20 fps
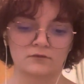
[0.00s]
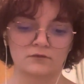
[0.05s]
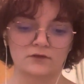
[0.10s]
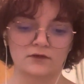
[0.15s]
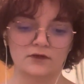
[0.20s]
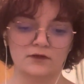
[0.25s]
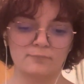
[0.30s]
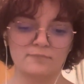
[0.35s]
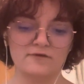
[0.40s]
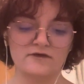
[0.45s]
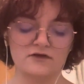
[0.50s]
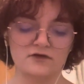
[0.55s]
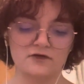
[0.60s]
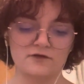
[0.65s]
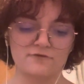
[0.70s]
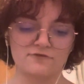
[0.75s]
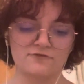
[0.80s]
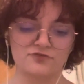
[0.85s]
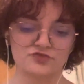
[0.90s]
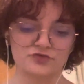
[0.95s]
I'm
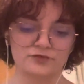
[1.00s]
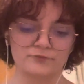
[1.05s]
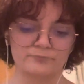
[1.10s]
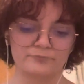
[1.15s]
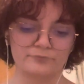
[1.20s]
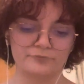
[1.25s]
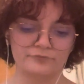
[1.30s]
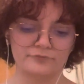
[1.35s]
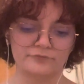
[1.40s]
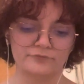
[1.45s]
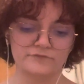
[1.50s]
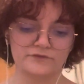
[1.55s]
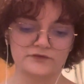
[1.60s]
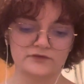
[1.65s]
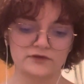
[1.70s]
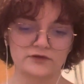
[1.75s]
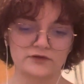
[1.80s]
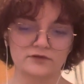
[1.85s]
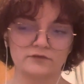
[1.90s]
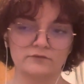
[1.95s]
alive,
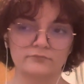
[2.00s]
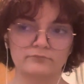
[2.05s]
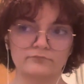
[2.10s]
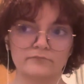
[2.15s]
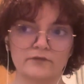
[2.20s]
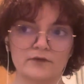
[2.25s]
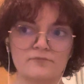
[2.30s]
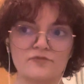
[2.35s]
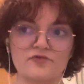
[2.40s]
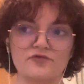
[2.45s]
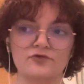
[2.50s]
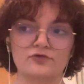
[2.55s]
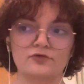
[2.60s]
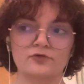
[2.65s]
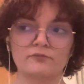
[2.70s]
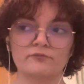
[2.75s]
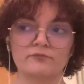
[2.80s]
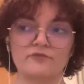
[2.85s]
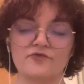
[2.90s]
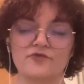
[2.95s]
dude. I'm
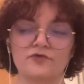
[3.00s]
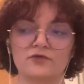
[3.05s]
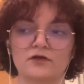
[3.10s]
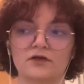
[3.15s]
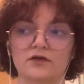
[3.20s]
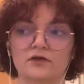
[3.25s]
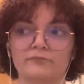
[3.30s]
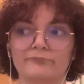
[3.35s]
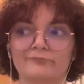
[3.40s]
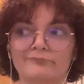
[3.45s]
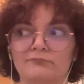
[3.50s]
still kicking.